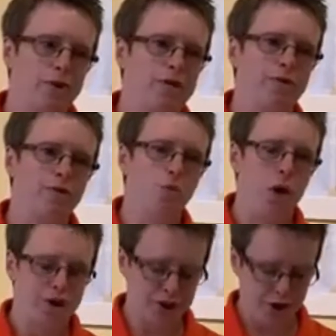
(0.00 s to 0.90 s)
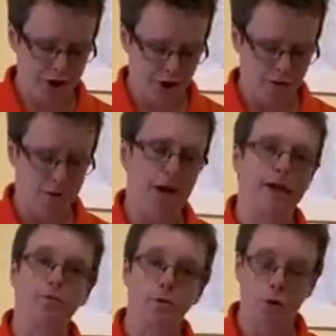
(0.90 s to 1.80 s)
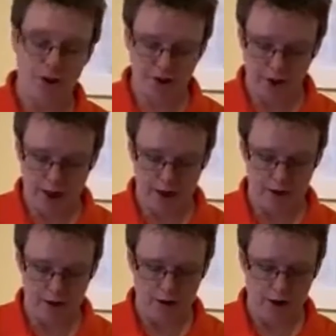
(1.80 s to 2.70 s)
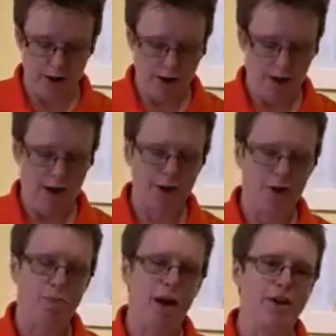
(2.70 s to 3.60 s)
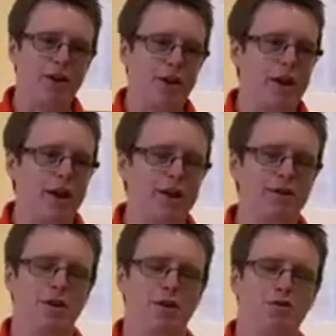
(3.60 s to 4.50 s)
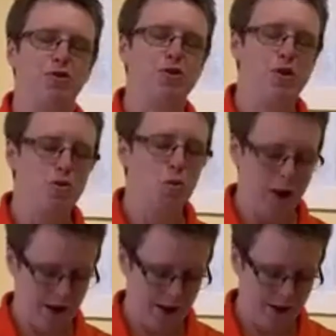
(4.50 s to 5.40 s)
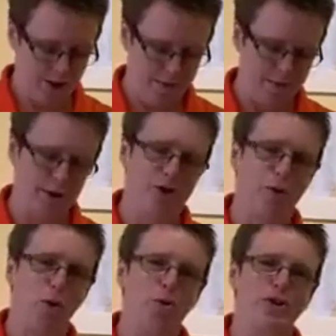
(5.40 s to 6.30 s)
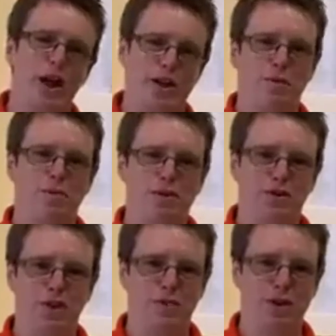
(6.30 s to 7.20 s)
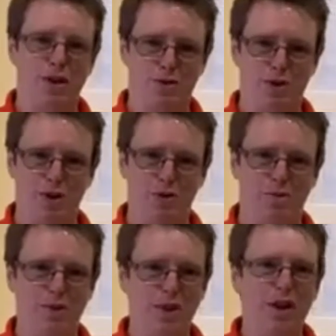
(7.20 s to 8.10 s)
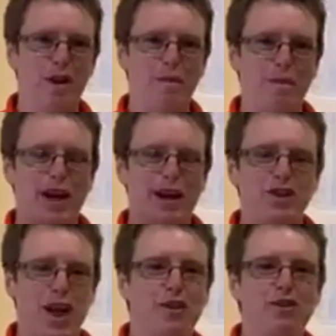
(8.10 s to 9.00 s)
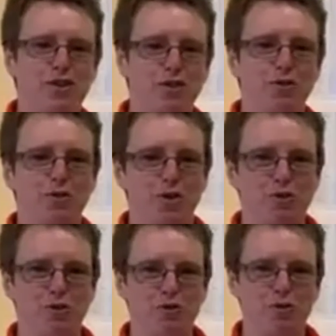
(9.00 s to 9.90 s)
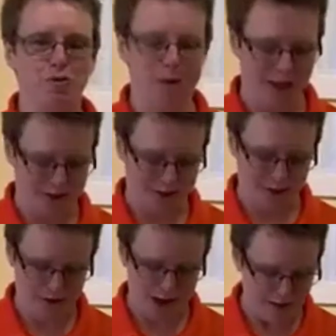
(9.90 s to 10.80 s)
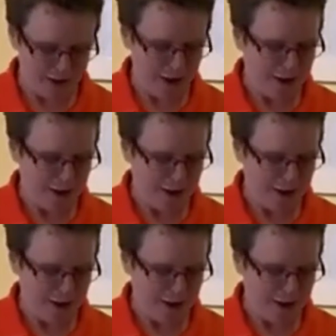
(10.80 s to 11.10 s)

of you watching at home or possibly watching later, you're probably thinking there's no way that a bunch of old documents is going to be interesting. But I challenge you to reconsider that.